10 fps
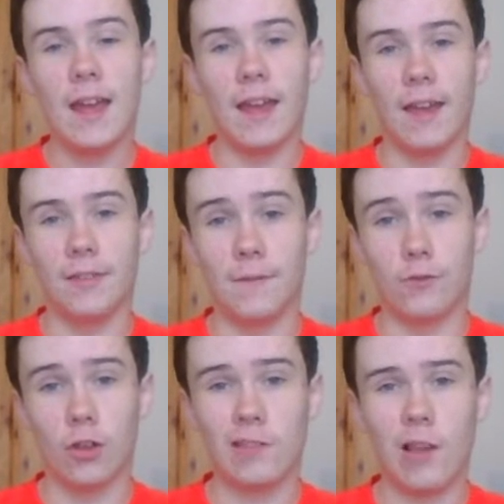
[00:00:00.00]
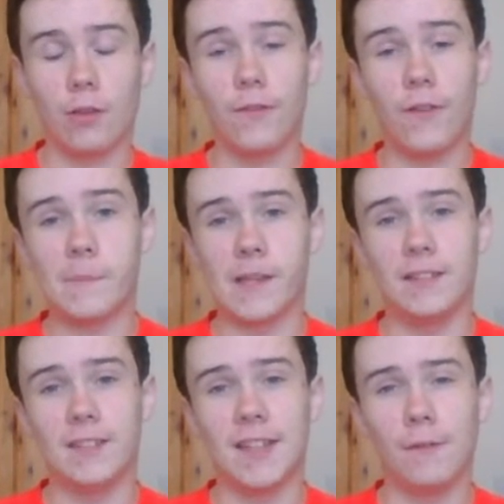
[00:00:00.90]
They've just lost
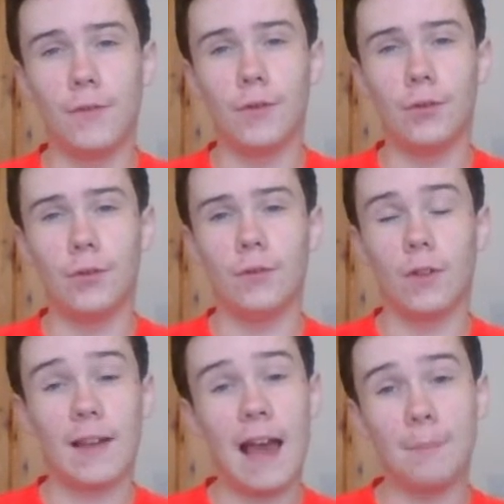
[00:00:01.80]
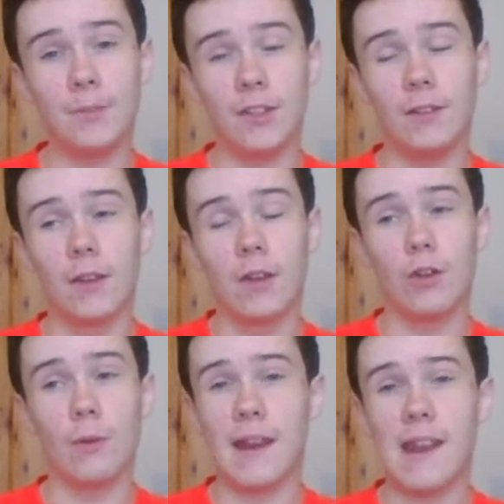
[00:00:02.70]
Fabien Delph, their captain,
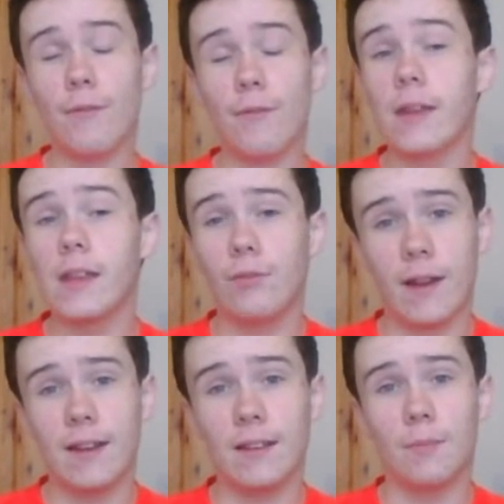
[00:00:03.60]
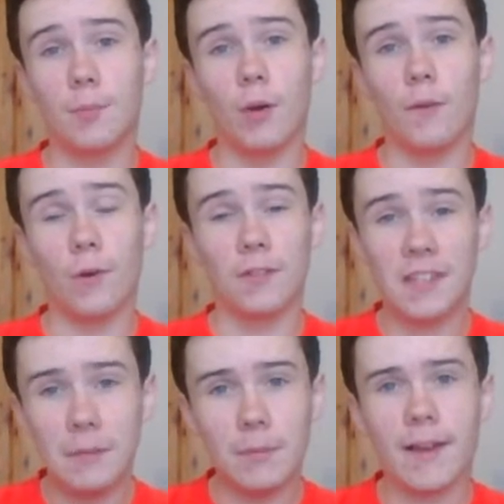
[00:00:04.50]
who I never really rated, but for a
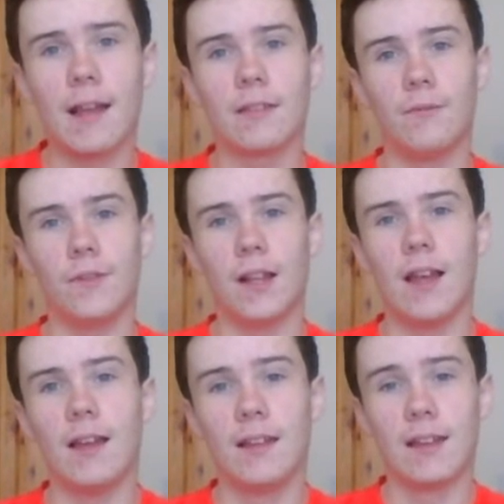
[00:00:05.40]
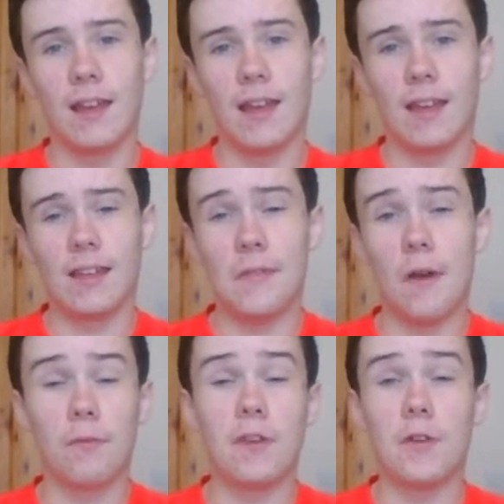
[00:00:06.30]
team like Aston Villa, he's
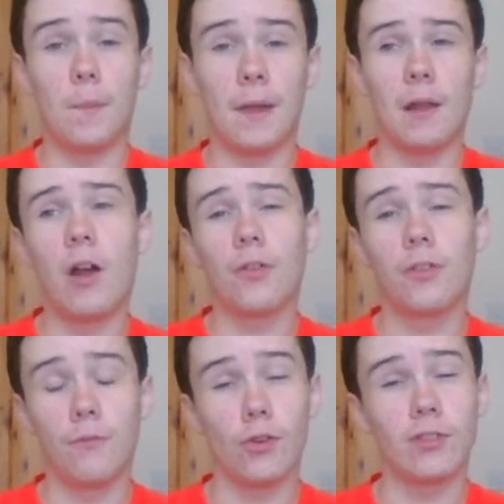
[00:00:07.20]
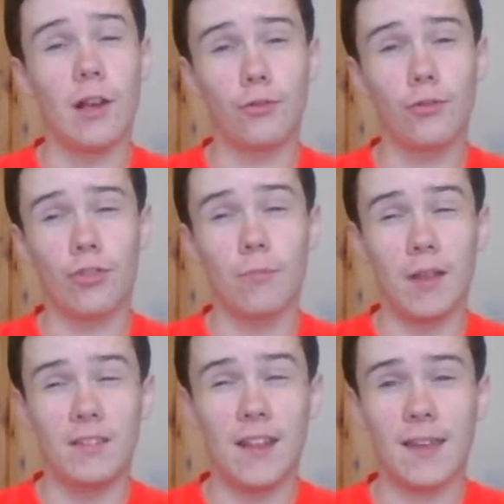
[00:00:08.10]
obviously going to be a loss. They've just lost Christian
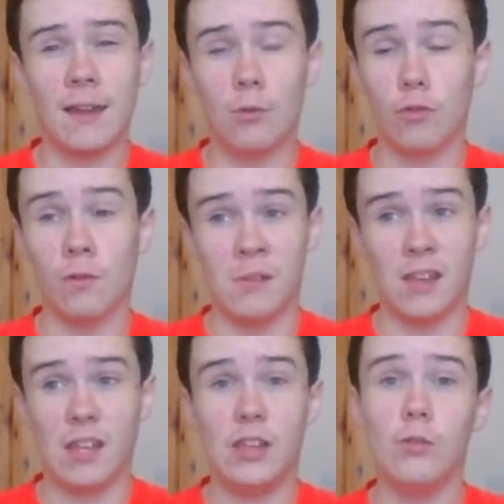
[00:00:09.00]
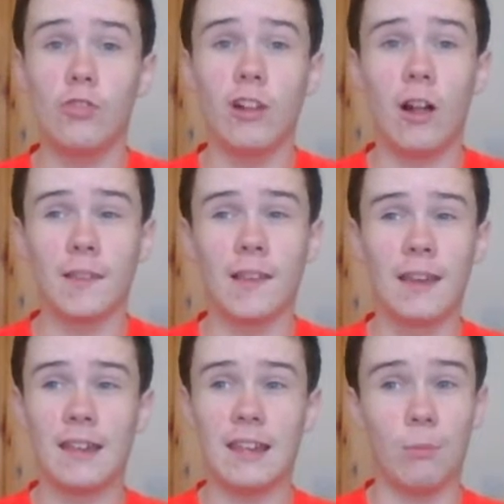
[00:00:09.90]
Benteke, which will be a huge
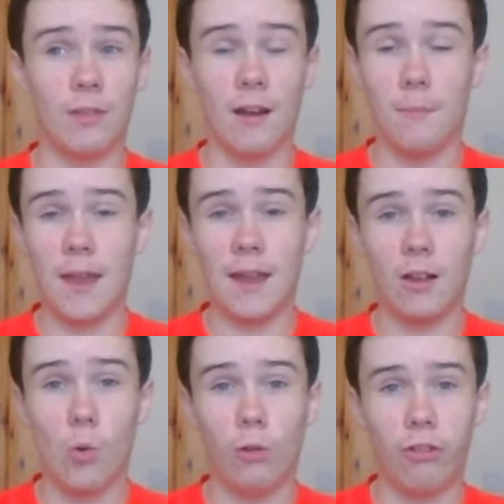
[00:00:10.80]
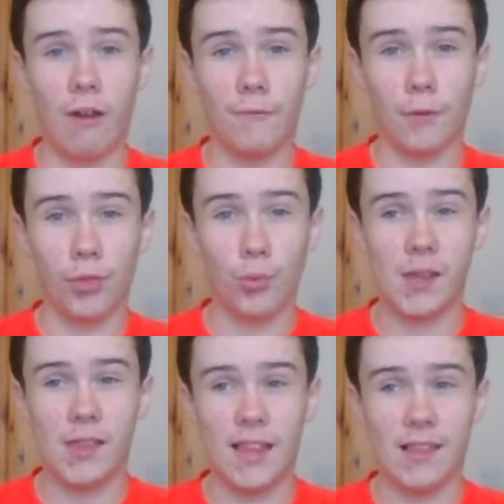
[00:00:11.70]
loss. He was their main goal threat for
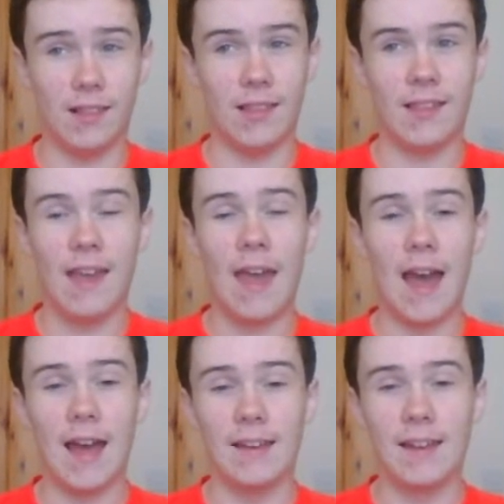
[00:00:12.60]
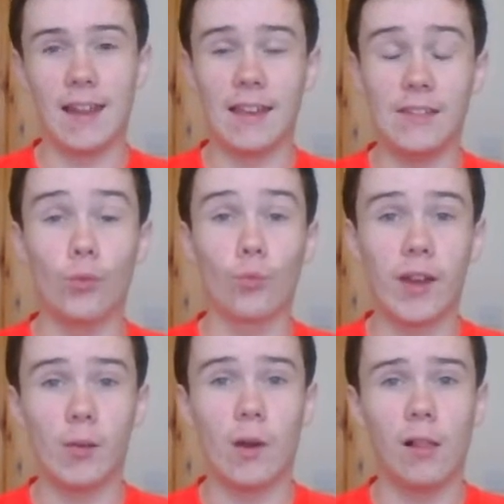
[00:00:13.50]
3 seasons, and he done
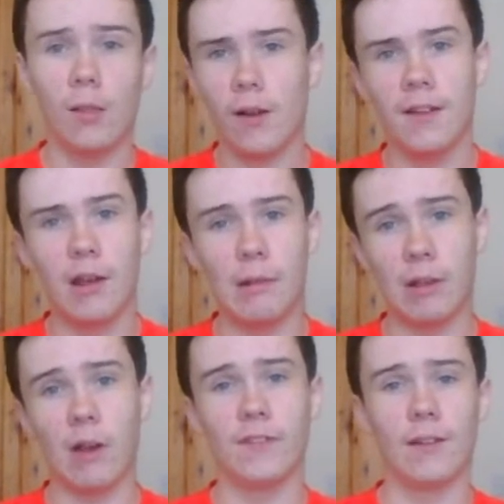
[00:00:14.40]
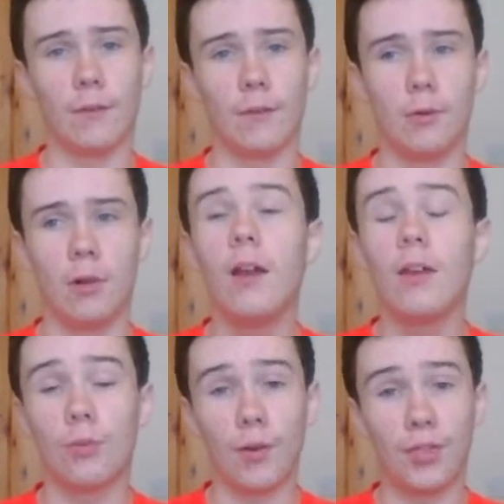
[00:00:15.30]
really well there, and now he's off to Liverpool,
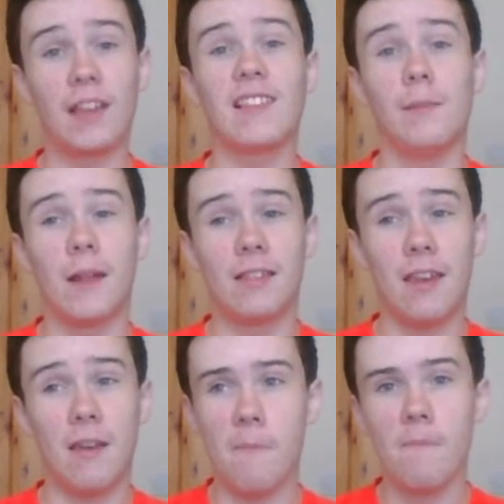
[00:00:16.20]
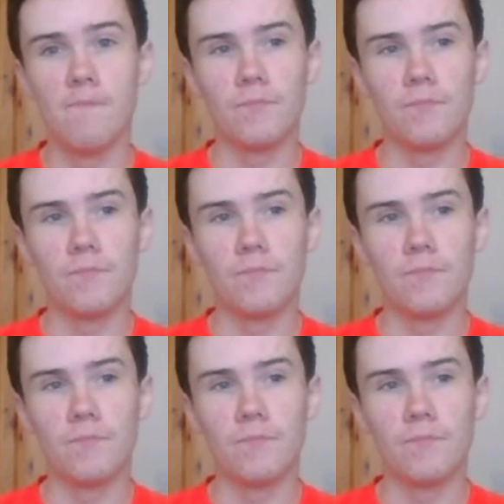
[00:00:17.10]
so I think they'll miss him.